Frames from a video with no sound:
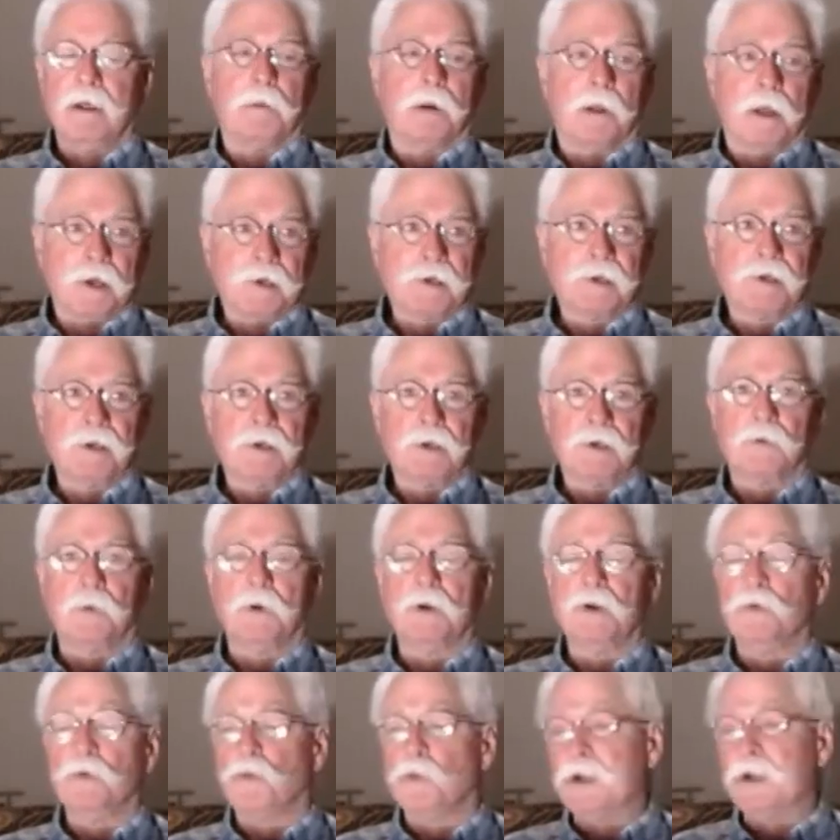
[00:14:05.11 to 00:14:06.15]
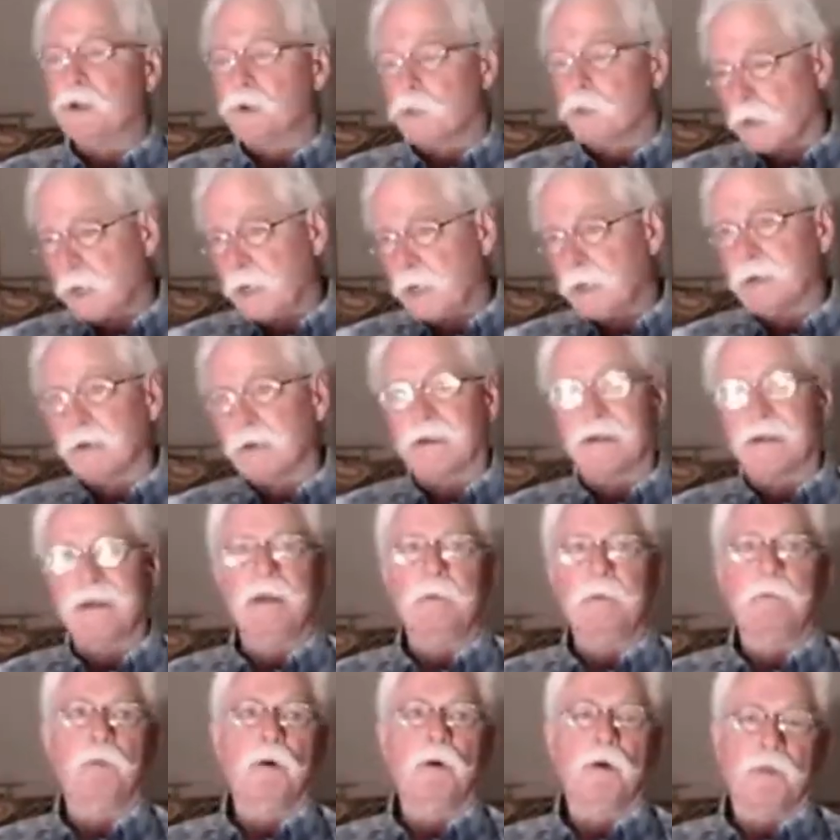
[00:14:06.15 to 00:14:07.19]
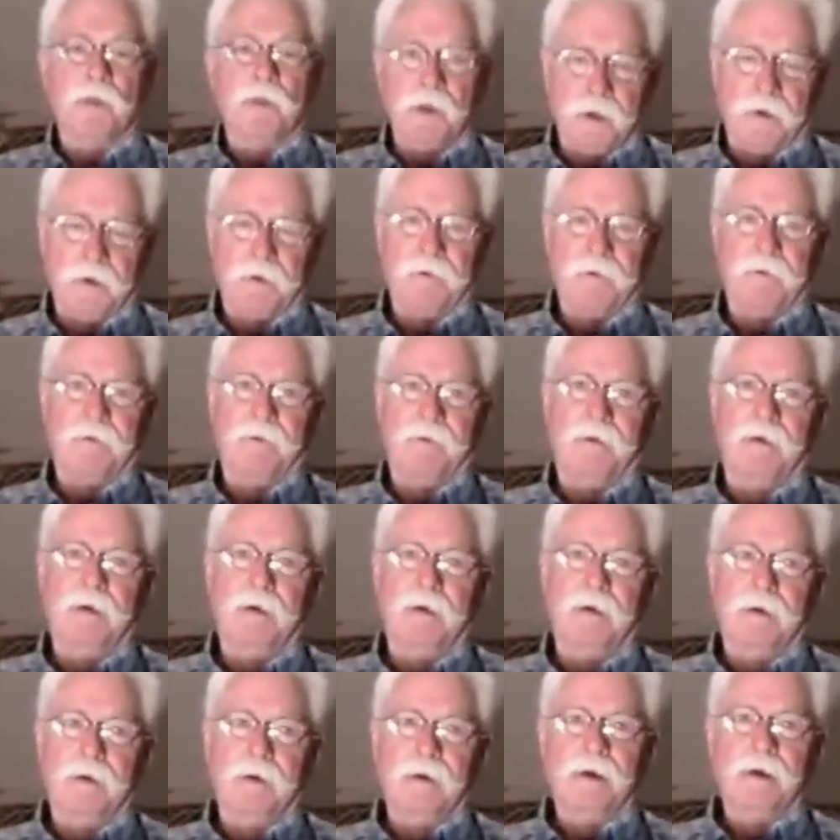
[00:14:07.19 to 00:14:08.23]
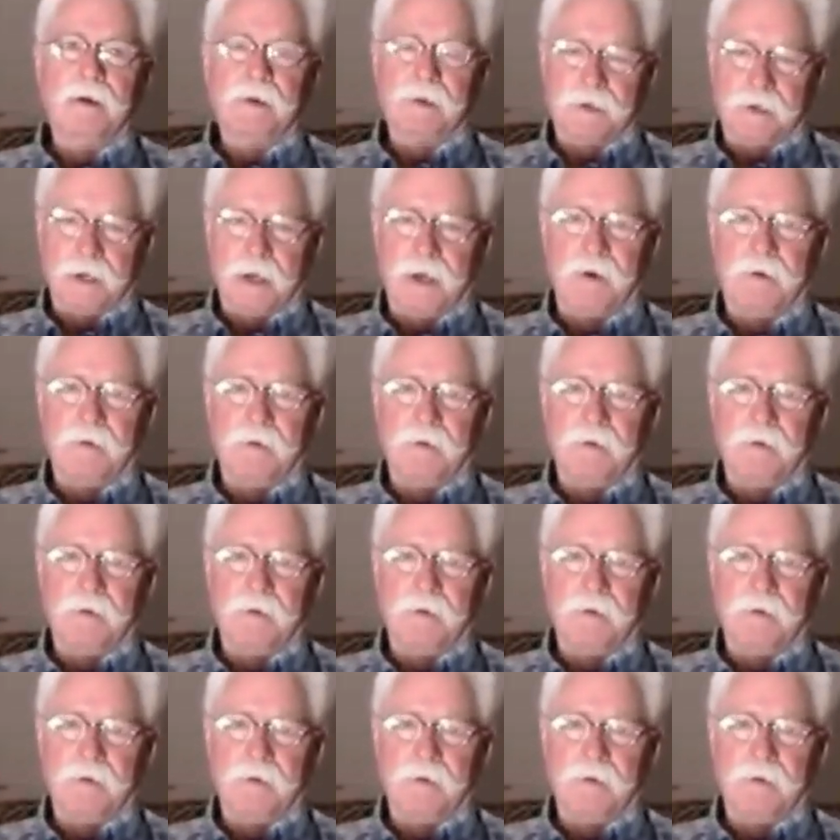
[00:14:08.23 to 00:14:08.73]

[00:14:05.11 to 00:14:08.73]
He blesses when we try to keep within his